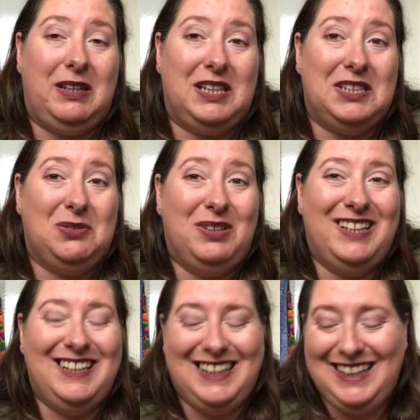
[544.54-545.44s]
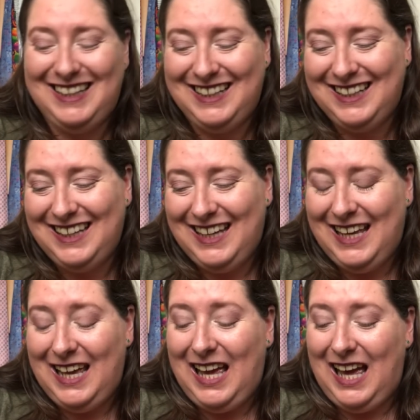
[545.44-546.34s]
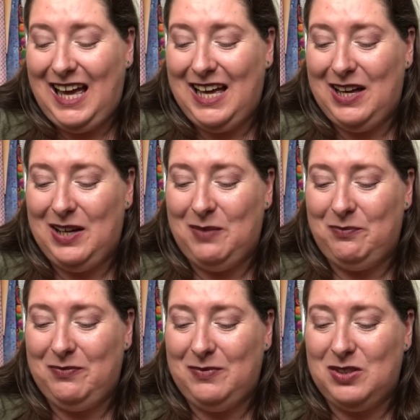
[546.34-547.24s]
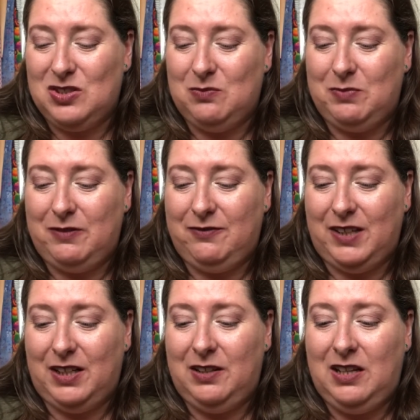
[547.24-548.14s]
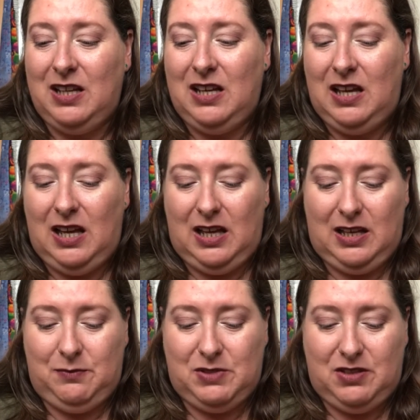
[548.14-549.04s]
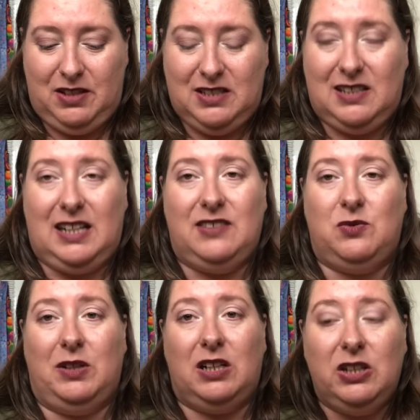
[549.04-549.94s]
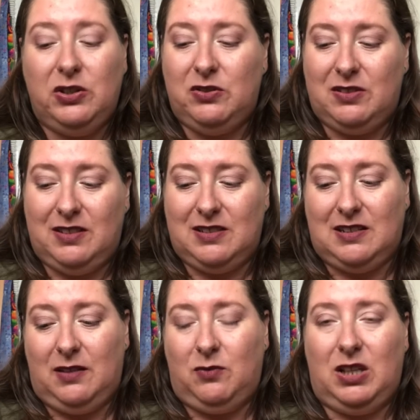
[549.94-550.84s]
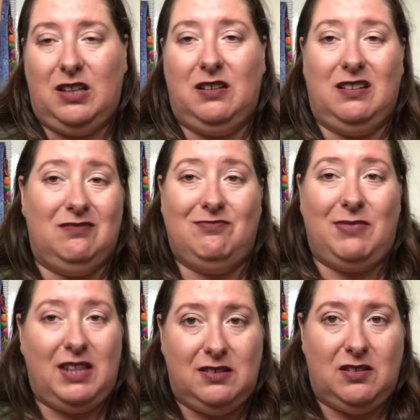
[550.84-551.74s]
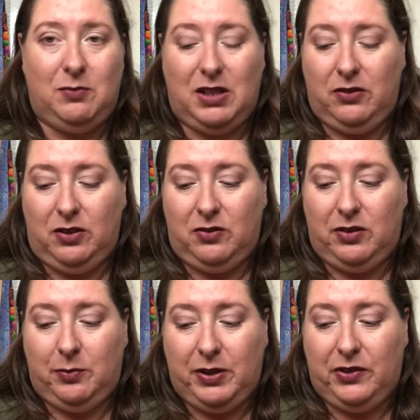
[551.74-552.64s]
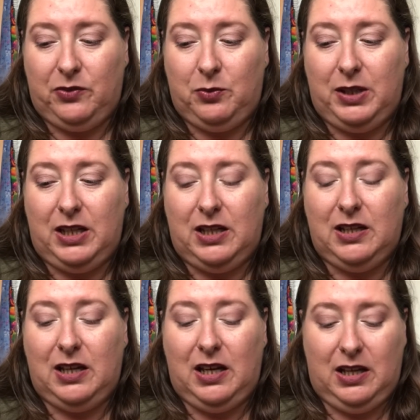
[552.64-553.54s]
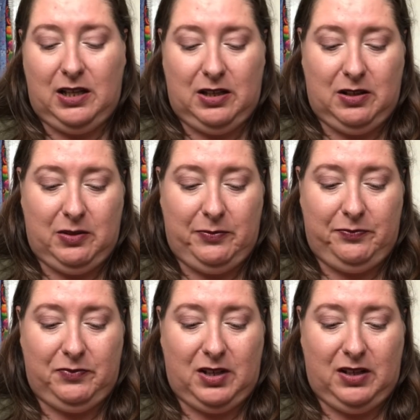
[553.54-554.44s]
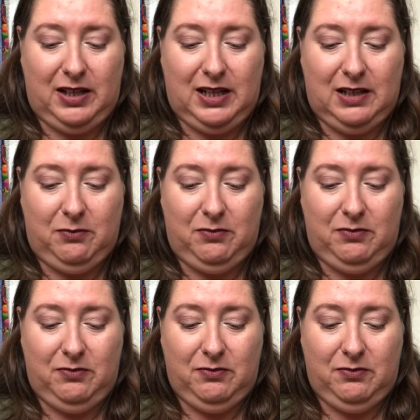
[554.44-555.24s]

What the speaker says: be this week, which should be fun. So things I'd like to include are things like things that have been going on in the past week. I am